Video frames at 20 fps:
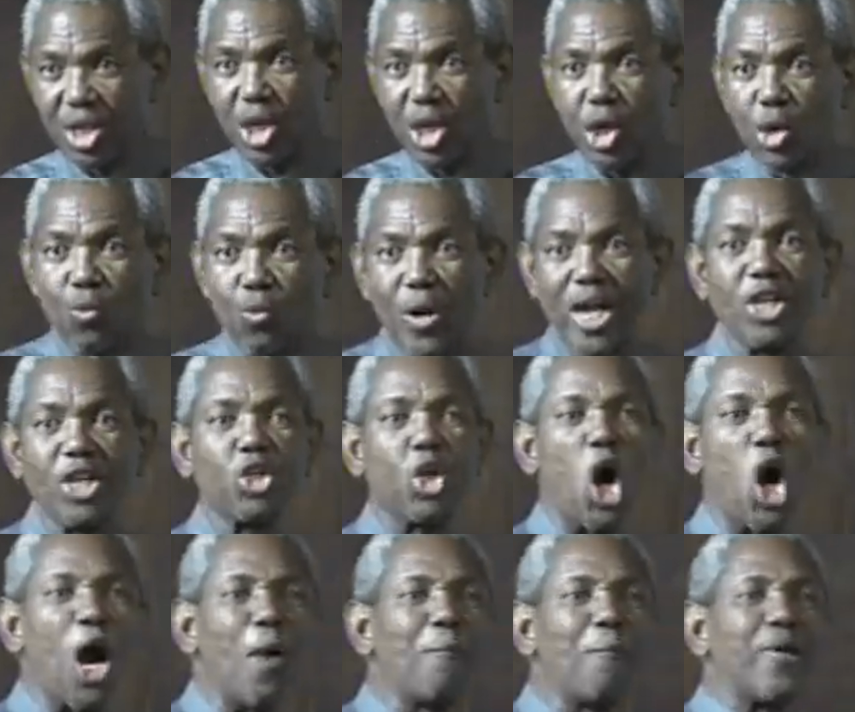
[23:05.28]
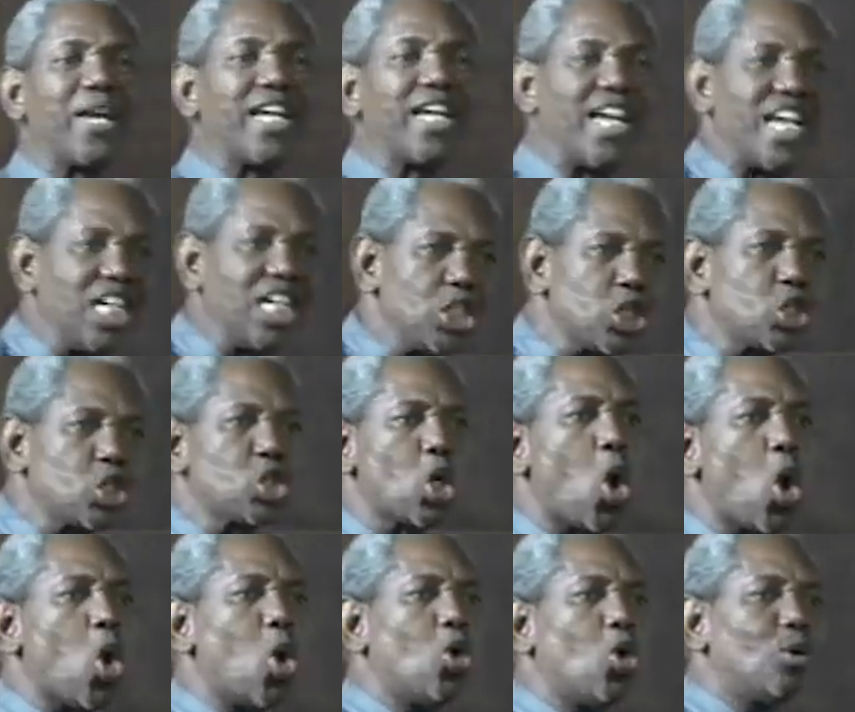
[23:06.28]
when God begins
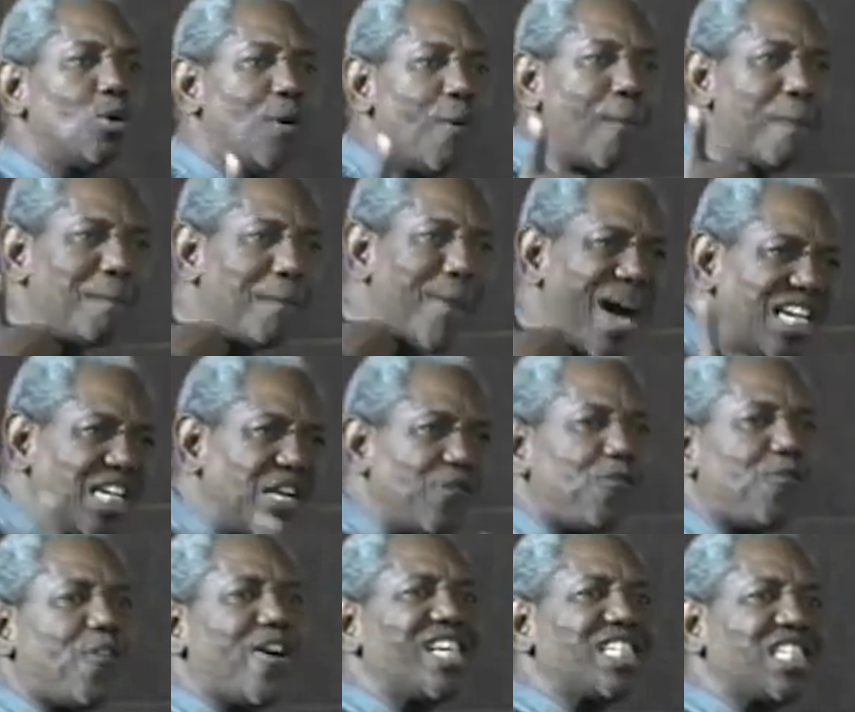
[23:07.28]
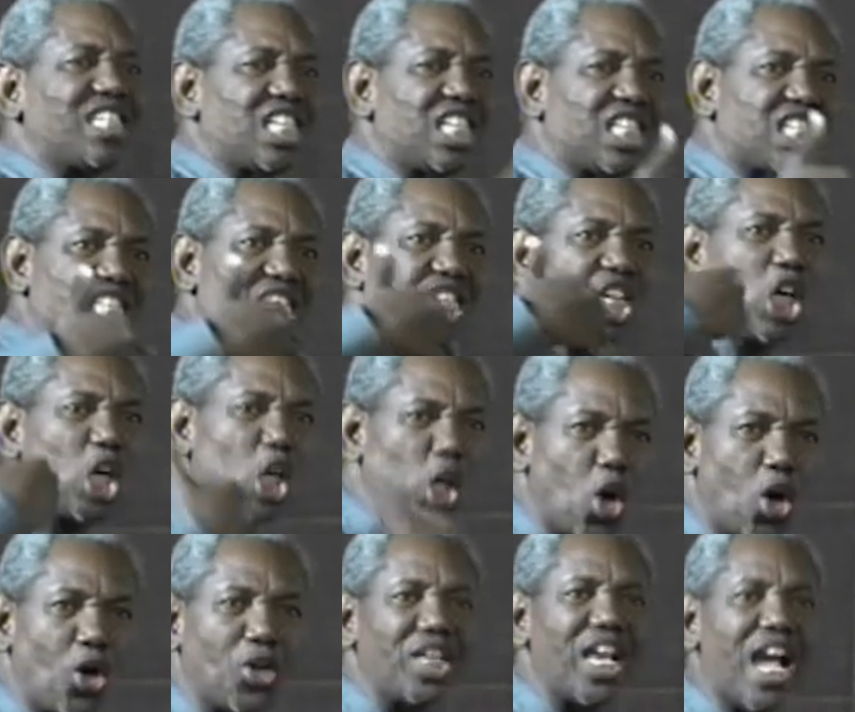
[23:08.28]
to manifest his
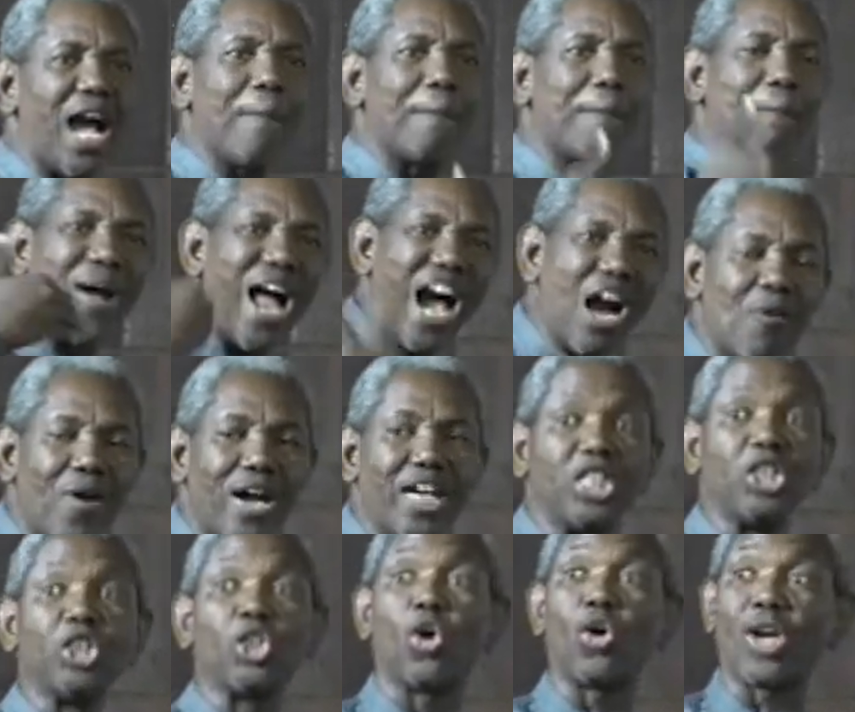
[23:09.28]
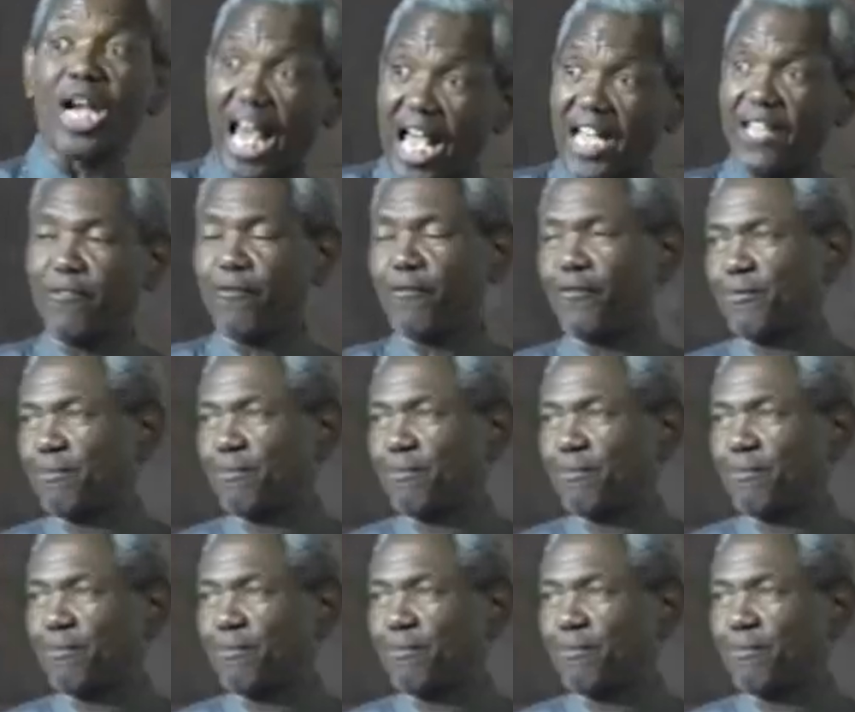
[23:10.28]
glory and power in your life,